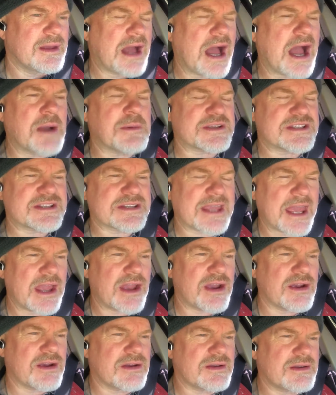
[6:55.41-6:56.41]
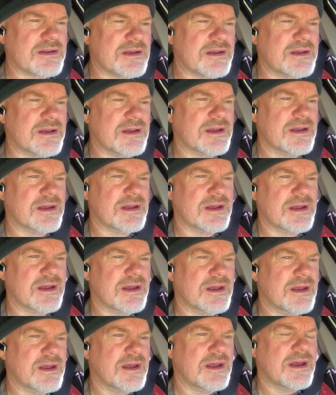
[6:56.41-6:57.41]
I was scared.
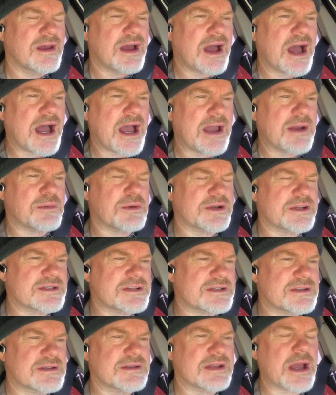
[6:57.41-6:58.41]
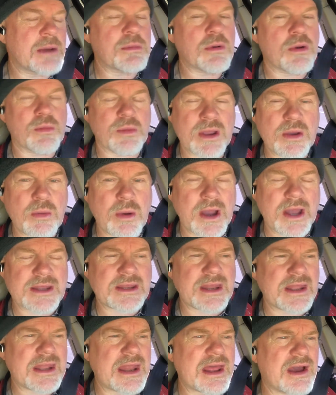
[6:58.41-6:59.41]
Now we're
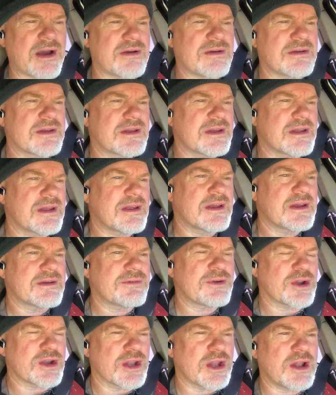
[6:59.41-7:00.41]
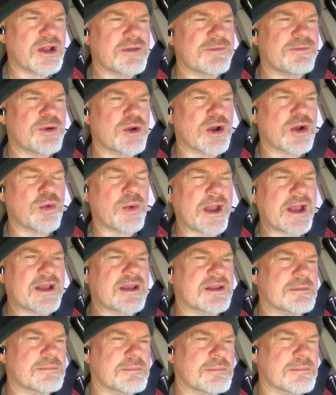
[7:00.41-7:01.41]
rewinding now for a
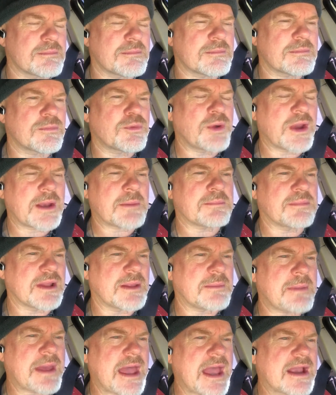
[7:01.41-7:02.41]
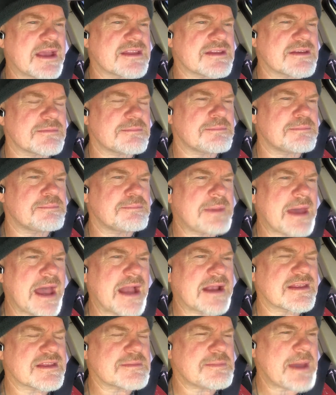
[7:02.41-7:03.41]
quick blip back to
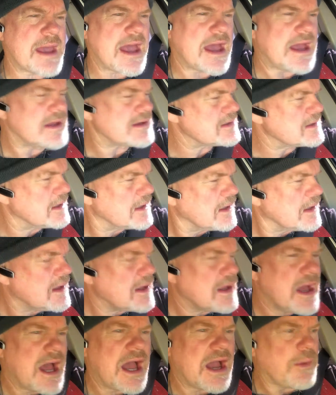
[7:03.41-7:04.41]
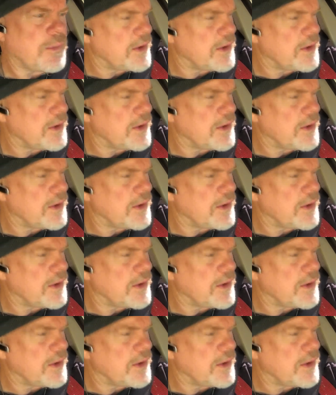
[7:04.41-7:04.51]
the past. I